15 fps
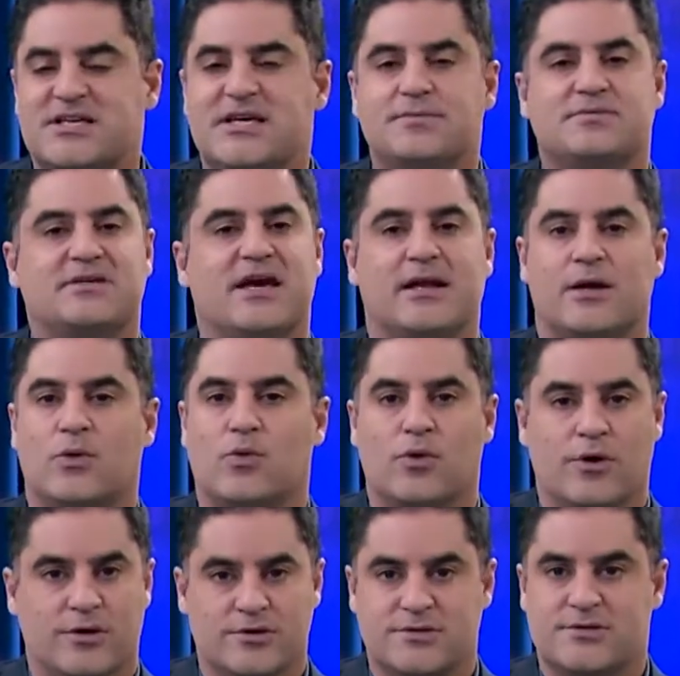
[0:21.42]
keeps getting
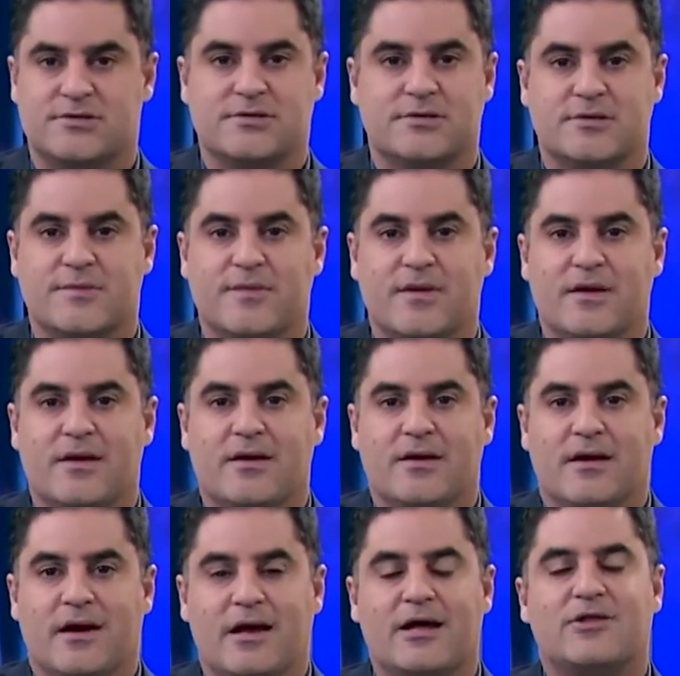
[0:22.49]
worse.
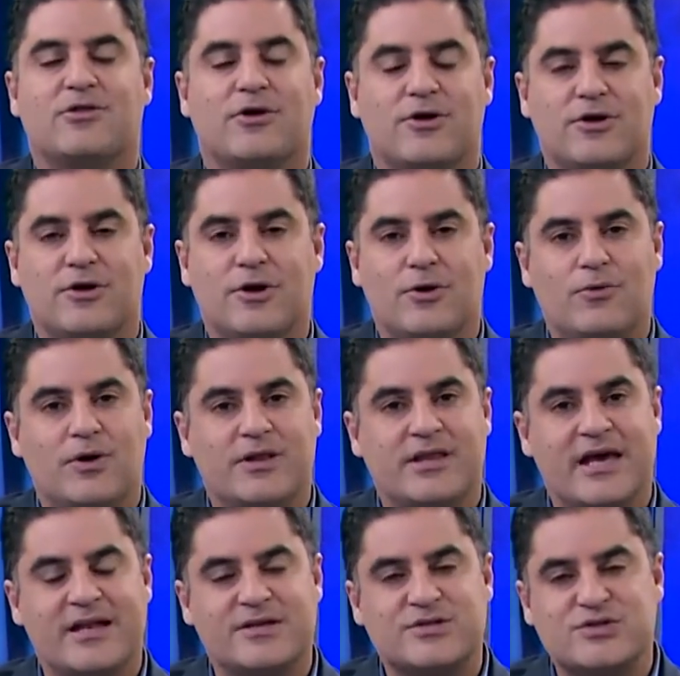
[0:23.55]
And I thought, you know what,
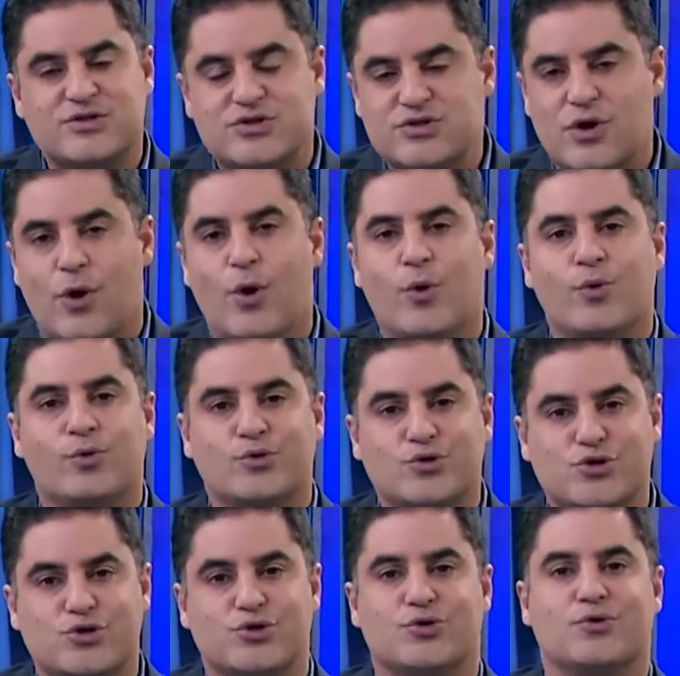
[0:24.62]
that is so
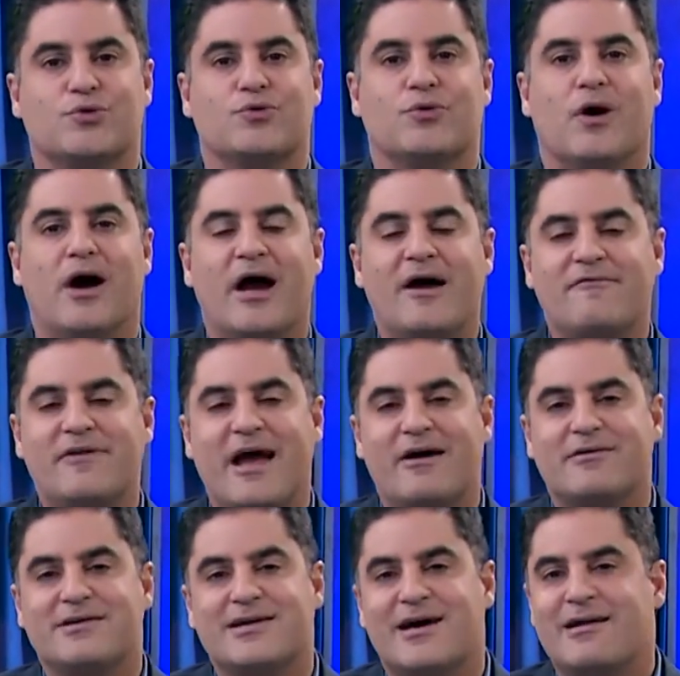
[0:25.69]
true. I've now
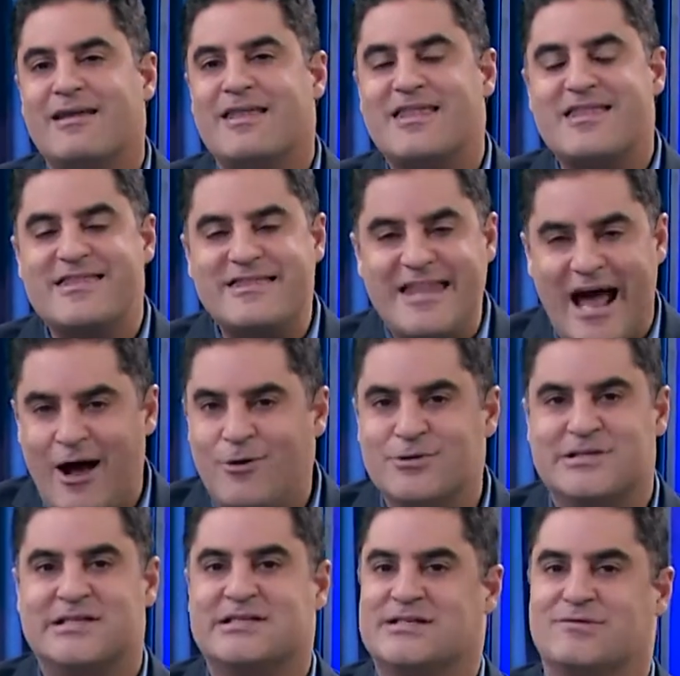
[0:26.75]
done
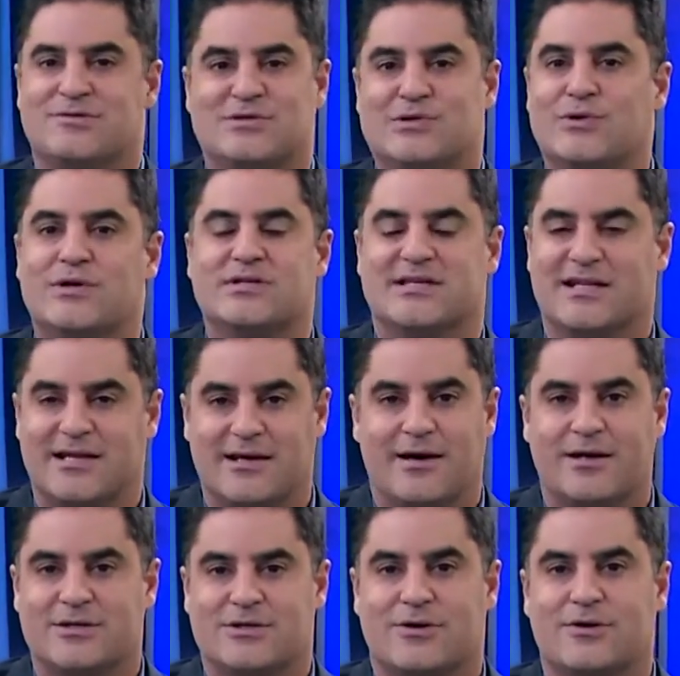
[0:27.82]
thousands of stories on the
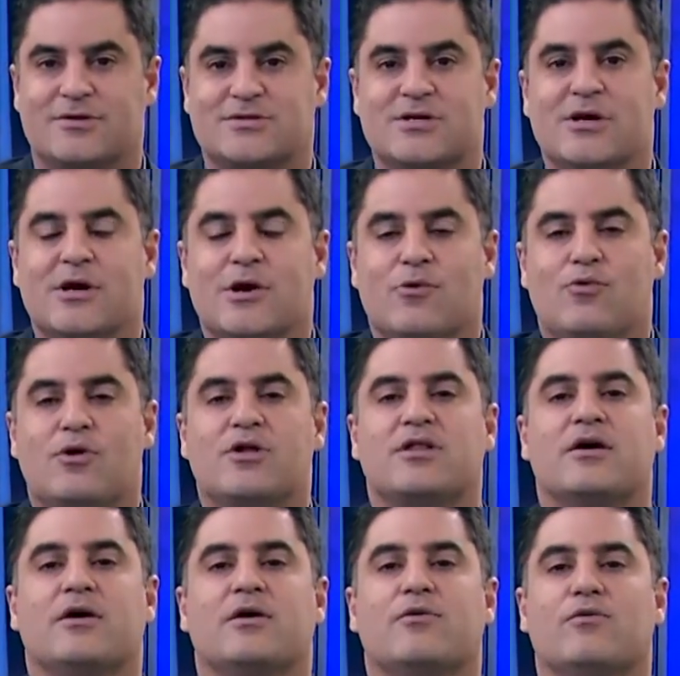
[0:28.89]
Young Turks where
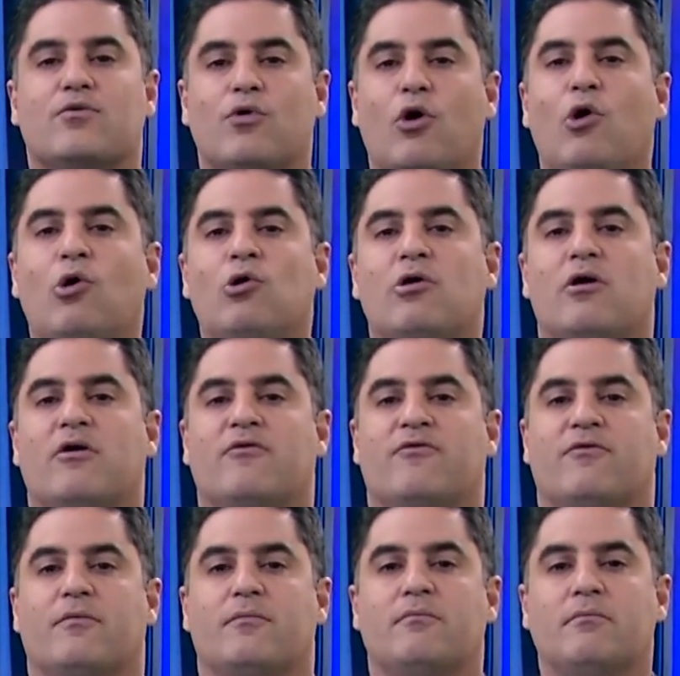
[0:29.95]
the role
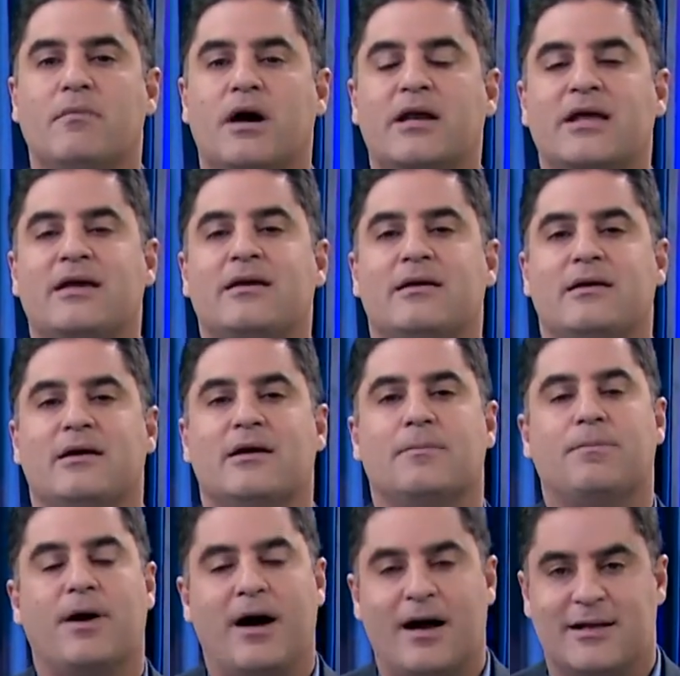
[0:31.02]
of money in
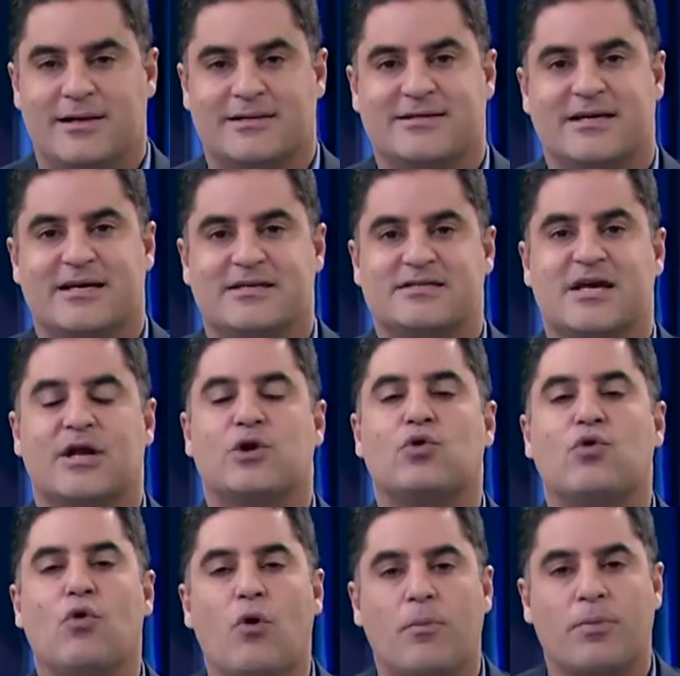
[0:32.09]
politics and
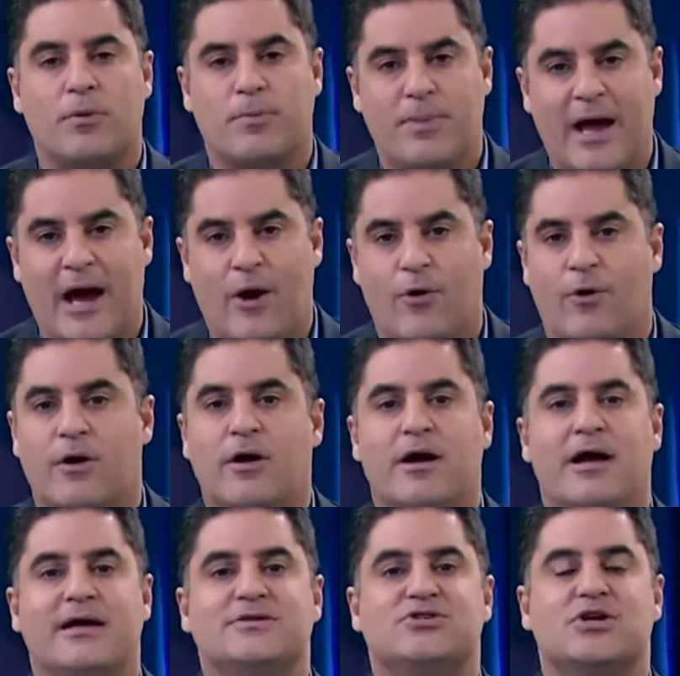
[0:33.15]
corporate power
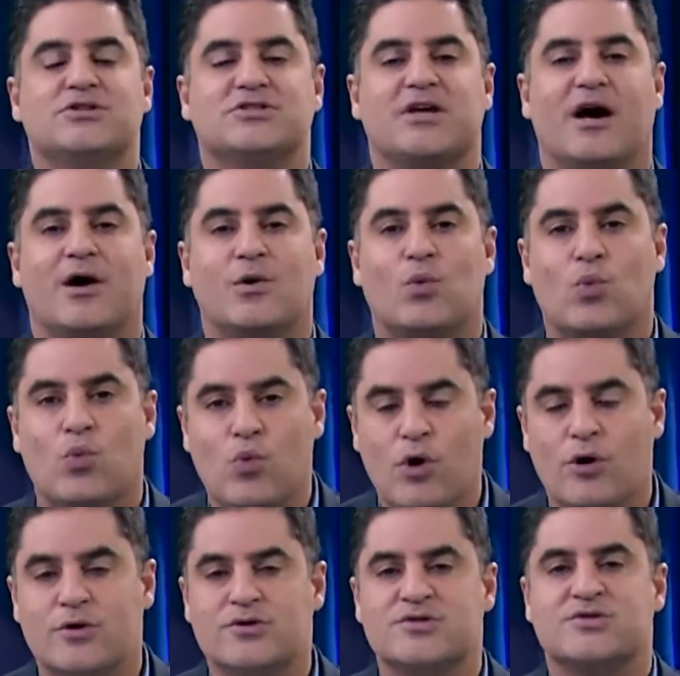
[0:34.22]
has just gotten
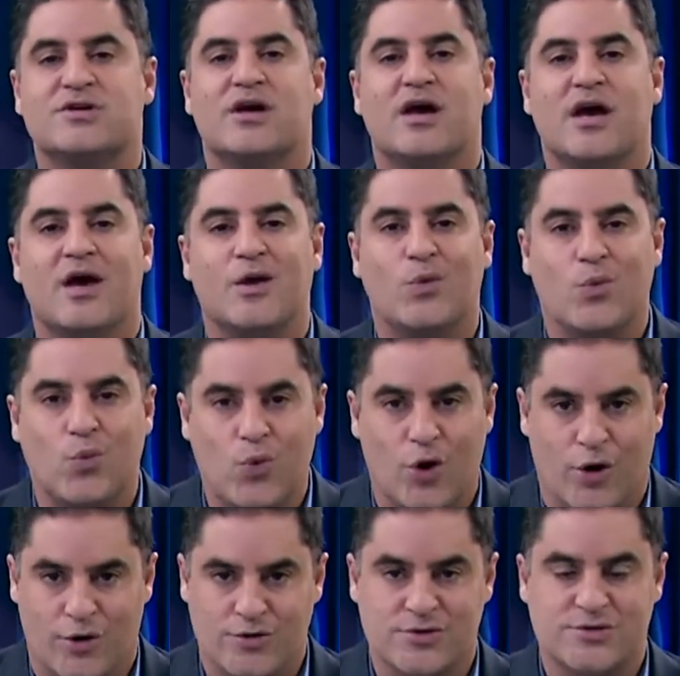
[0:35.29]
worse and
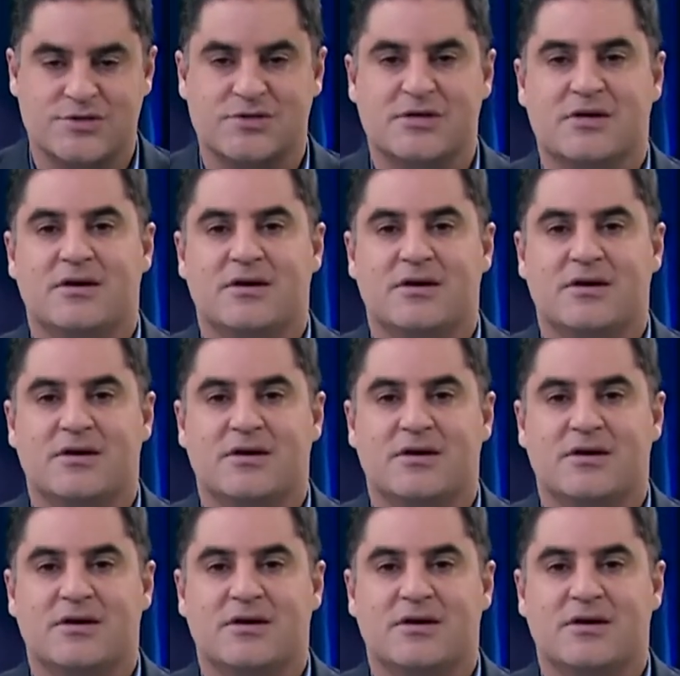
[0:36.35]
worse.